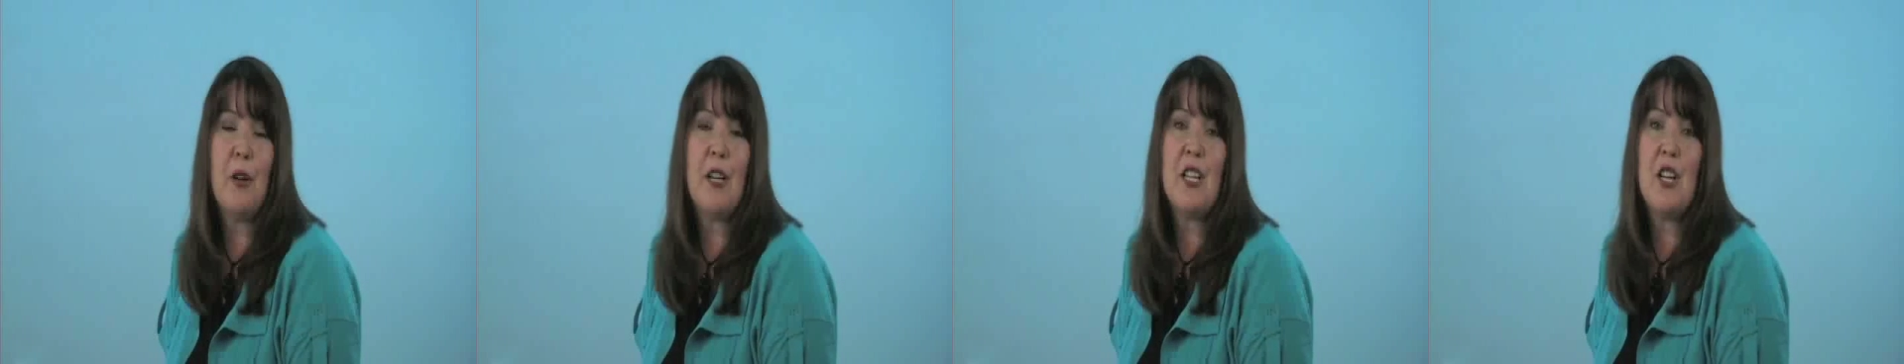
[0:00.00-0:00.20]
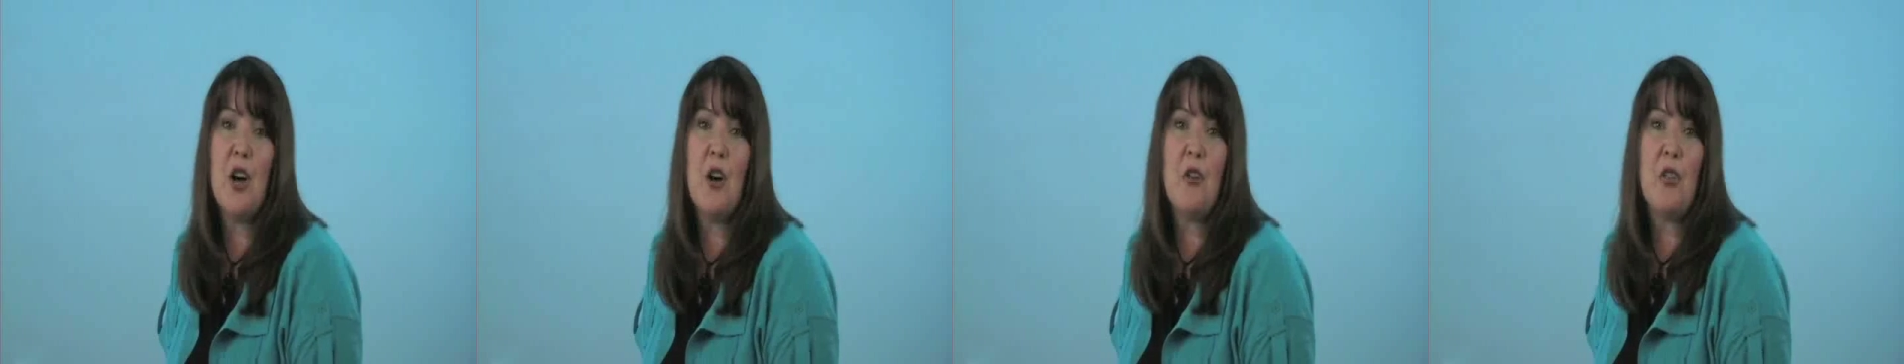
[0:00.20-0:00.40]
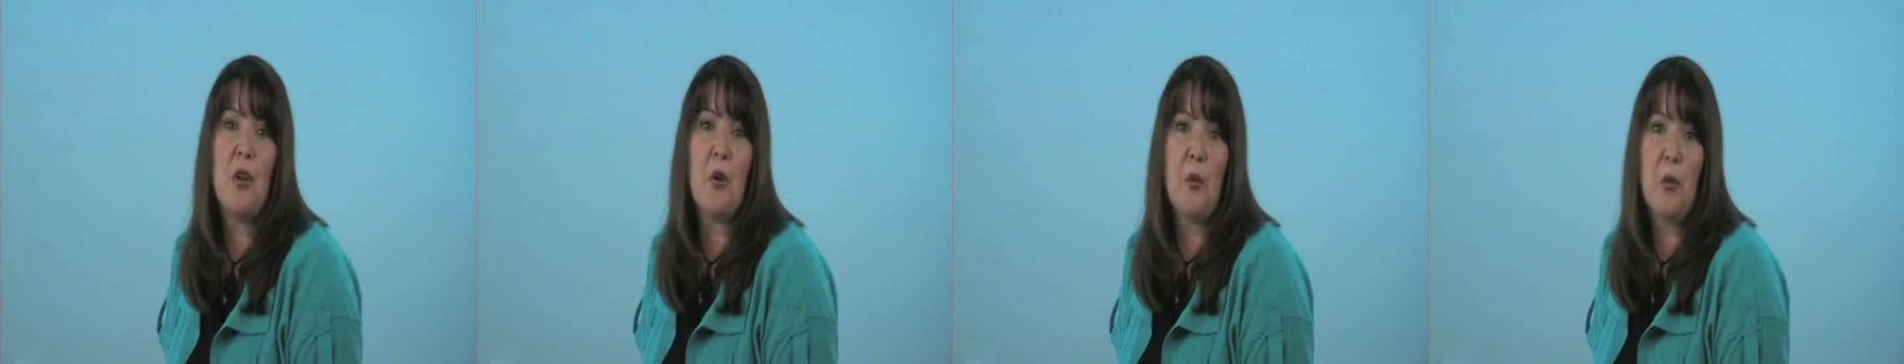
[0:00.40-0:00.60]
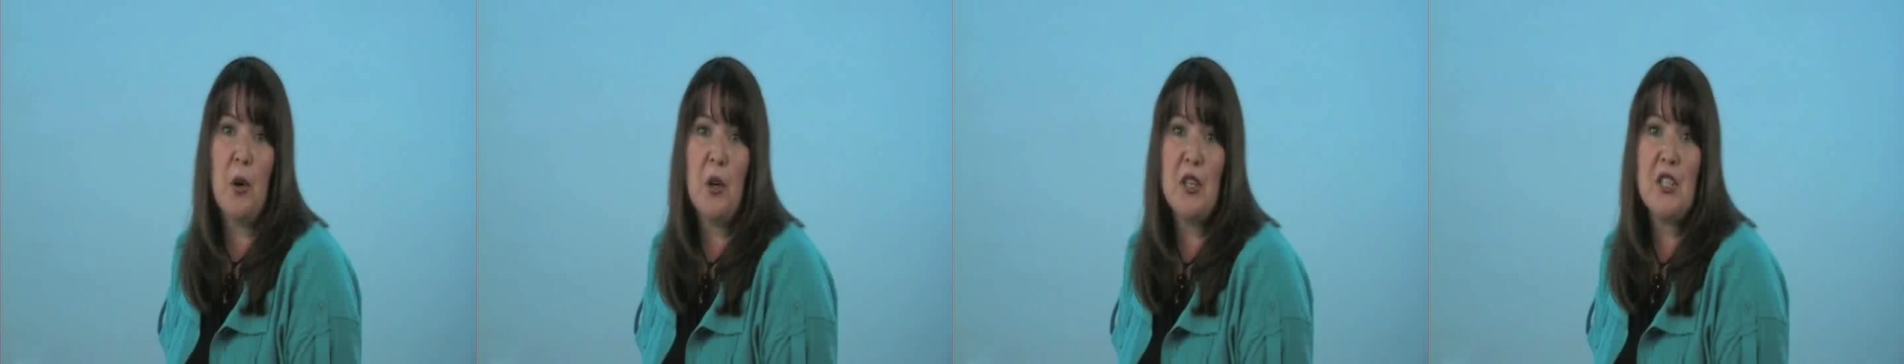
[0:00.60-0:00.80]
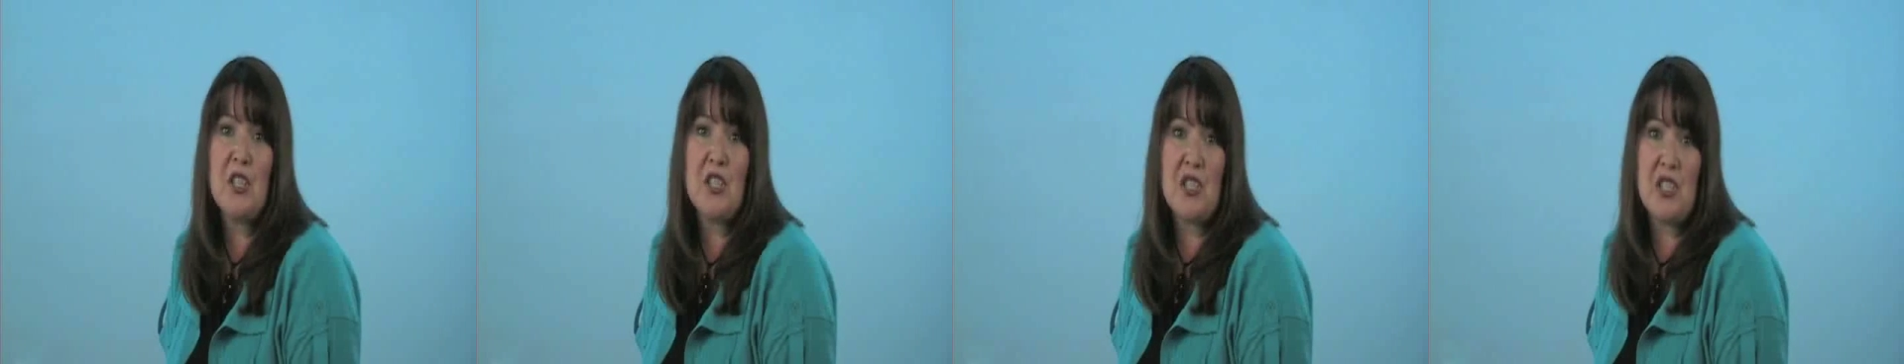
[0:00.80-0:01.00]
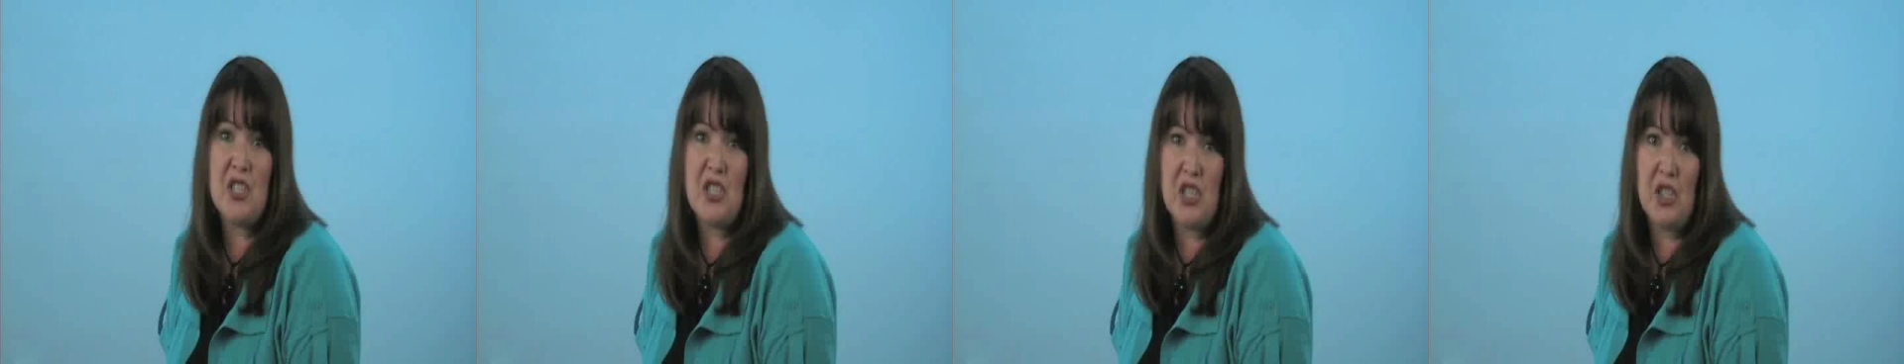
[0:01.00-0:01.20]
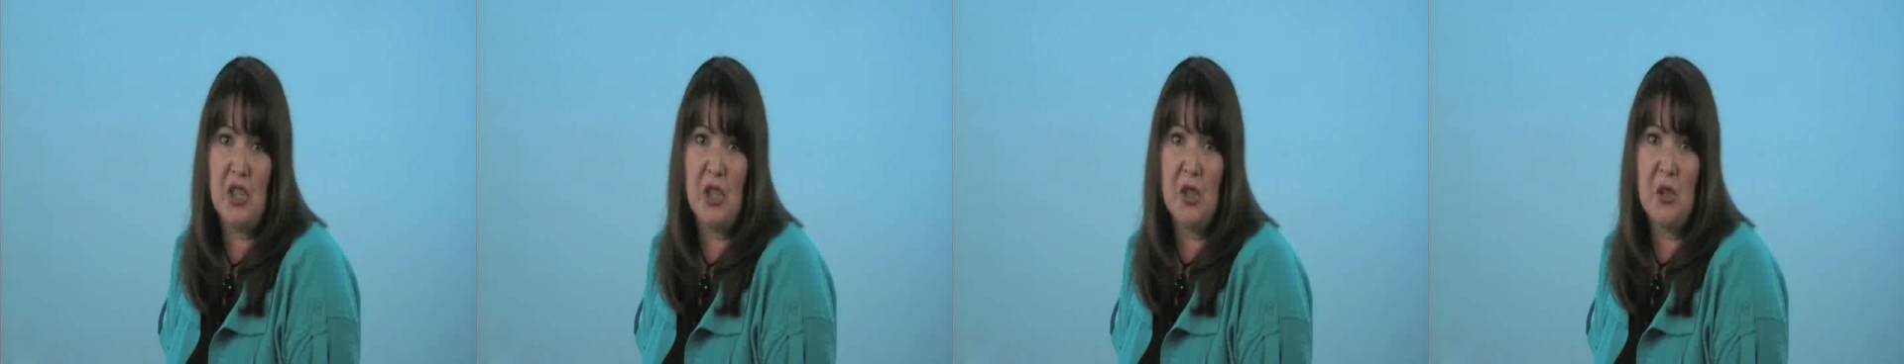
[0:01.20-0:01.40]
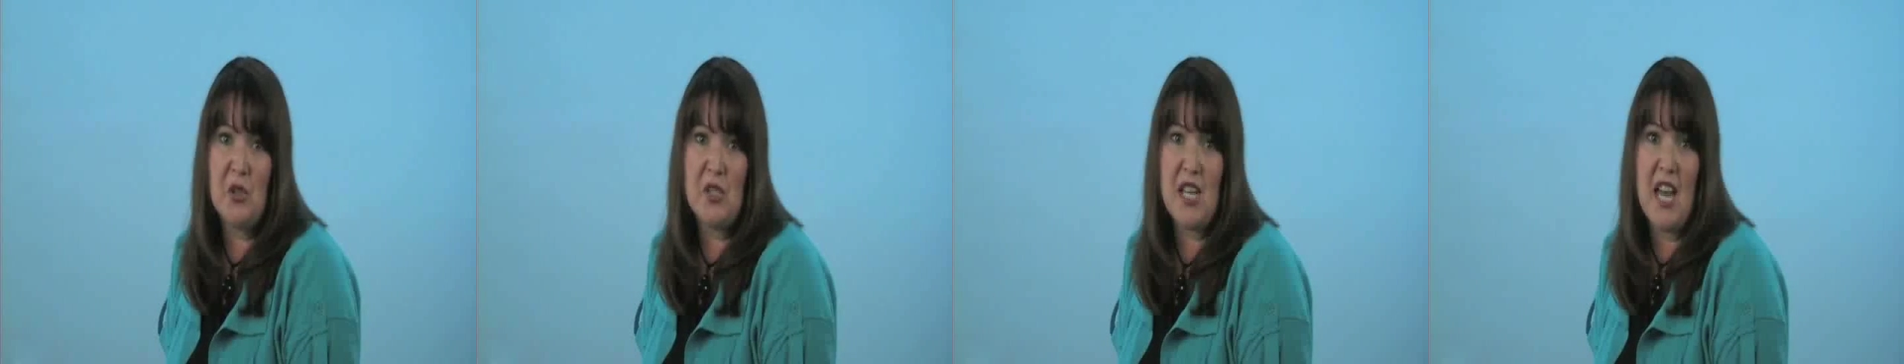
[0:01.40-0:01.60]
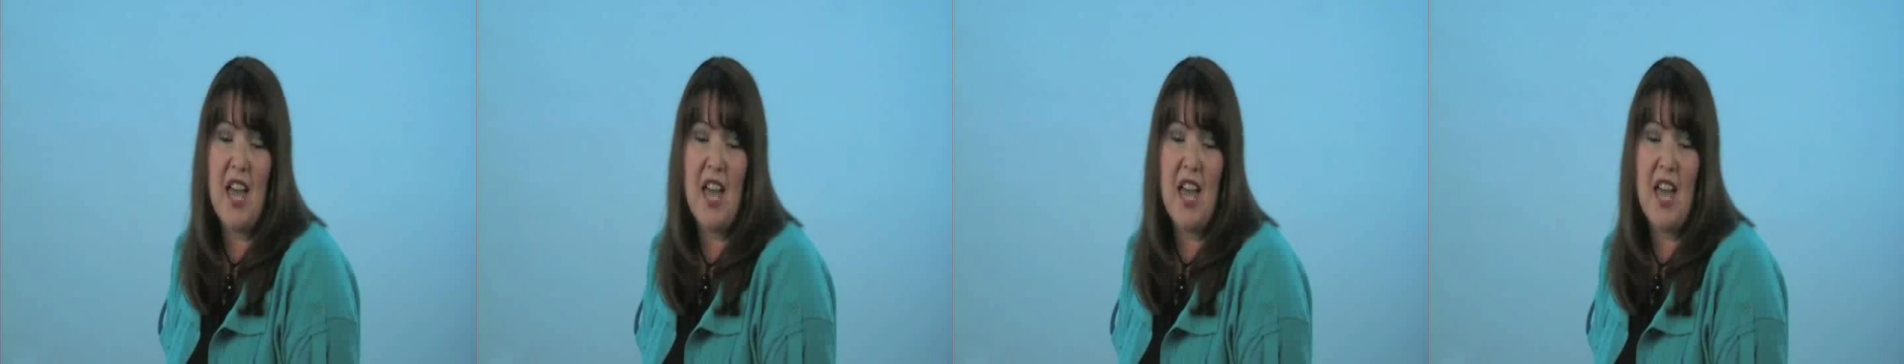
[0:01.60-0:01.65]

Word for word: we know the words to choose